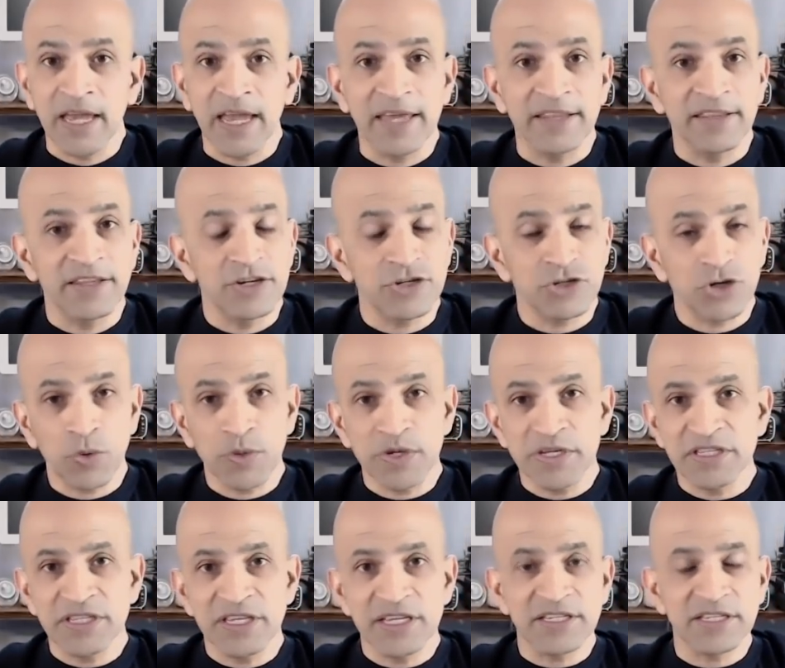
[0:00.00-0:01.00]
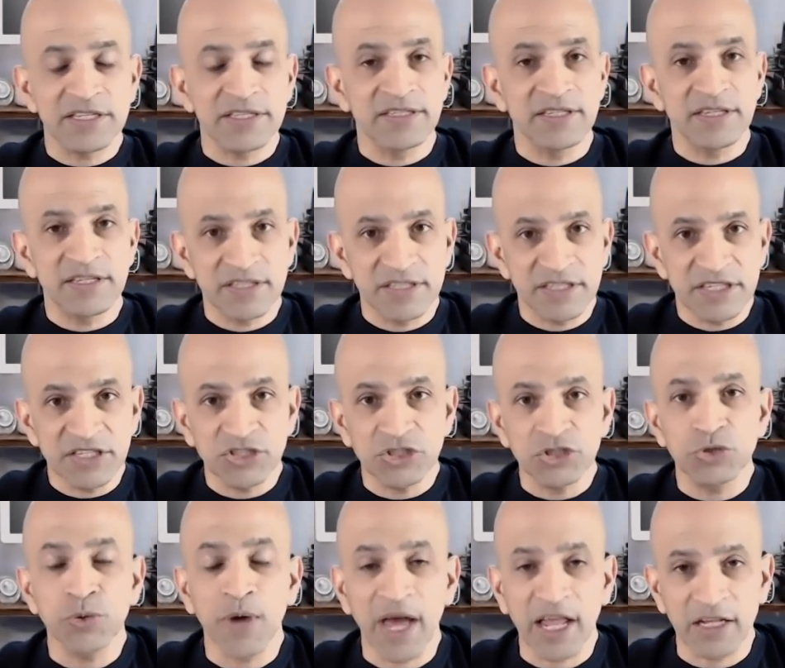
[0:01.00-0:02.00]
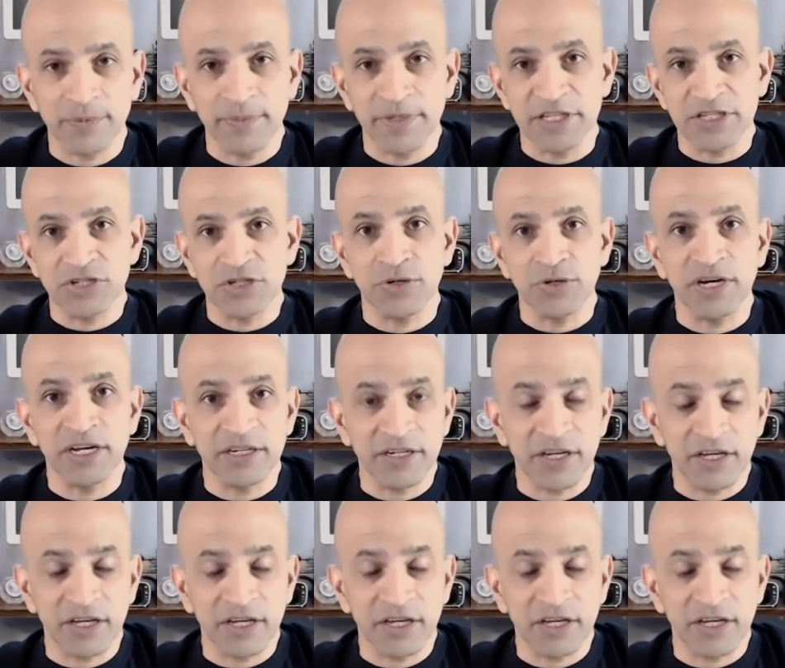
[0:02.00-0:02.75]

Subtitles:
And there's always these two elements to it.